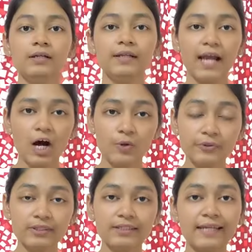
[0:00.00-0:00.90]

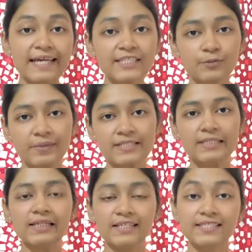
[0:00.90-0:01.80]
Now the next
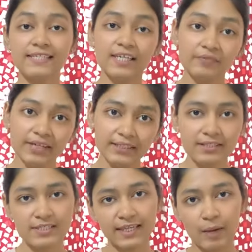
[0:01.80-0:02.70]
muscle is
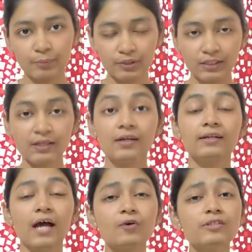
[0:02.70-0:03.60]
Levator scapulae.
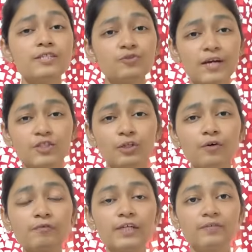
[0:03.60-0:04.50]
Now the stretching
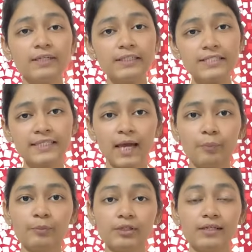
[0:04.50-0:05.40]
of Levator
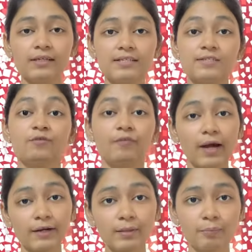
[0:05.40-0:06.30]
scapulae is
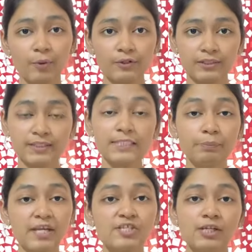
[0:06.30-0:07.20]
very important,
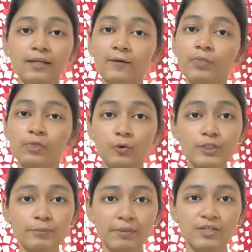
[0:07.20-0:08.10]
especially in
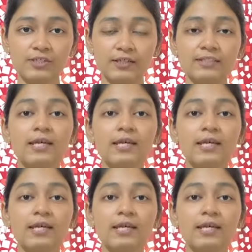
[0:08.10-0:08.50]
those patients